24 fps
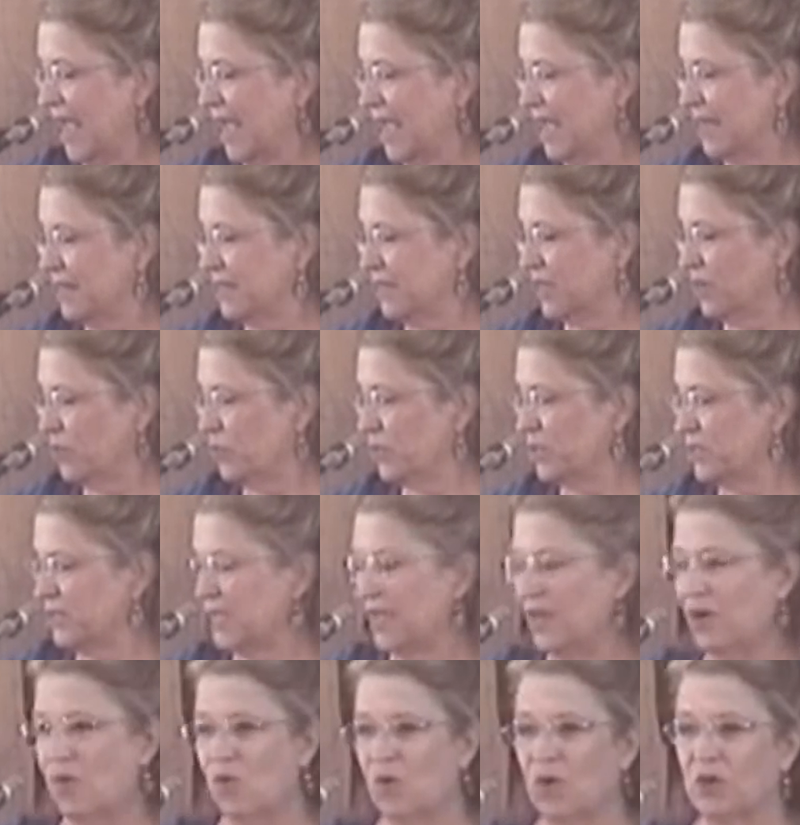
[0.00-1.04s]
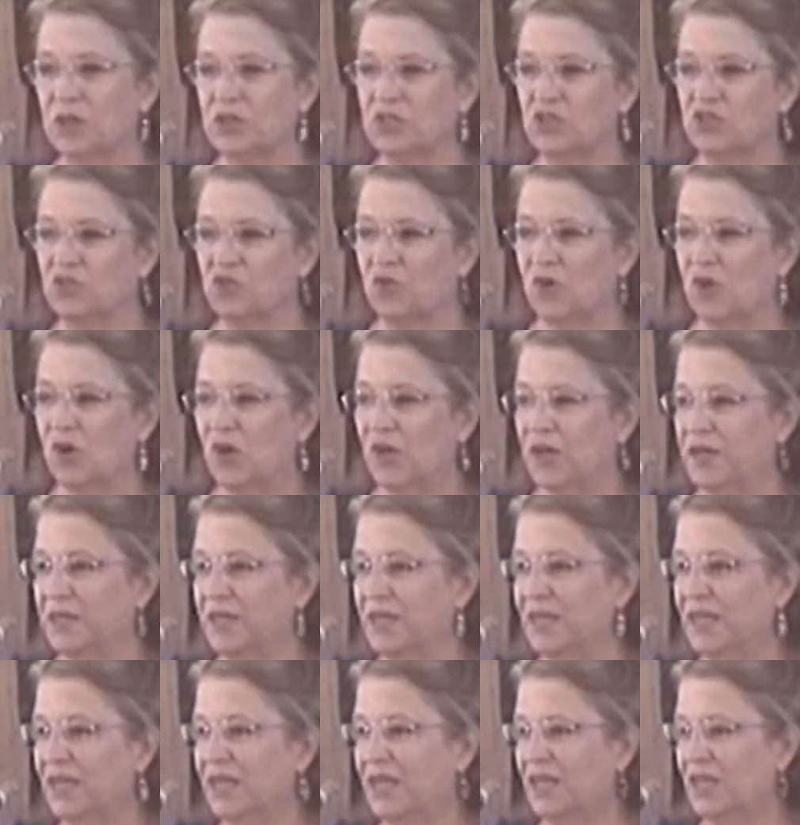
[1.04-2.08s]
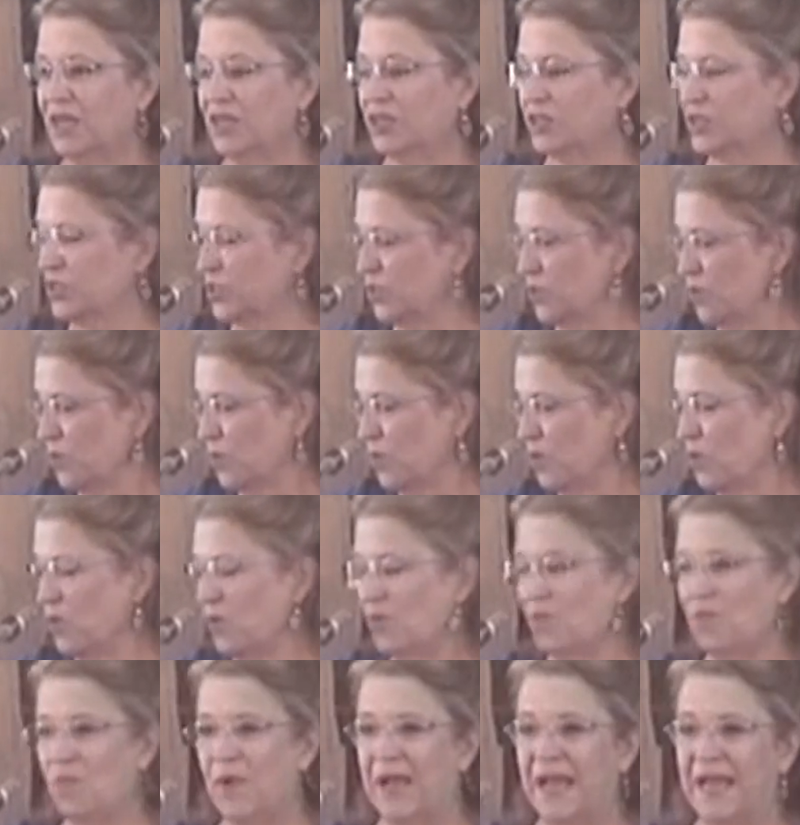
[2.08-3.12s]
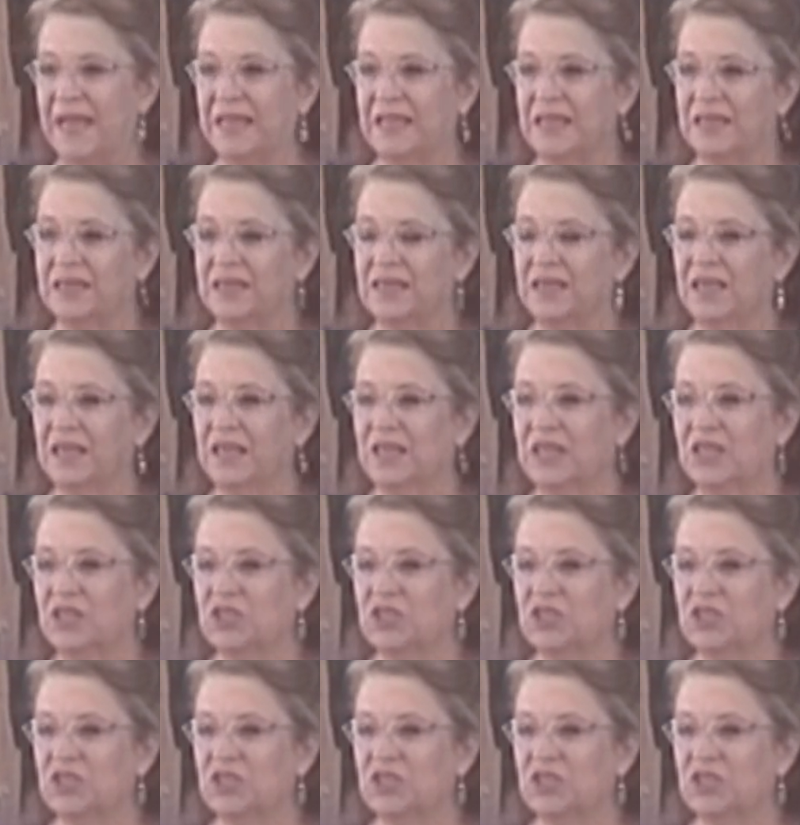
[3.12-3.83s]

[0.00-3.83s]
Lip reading: And it was a horse-drawn school wagon.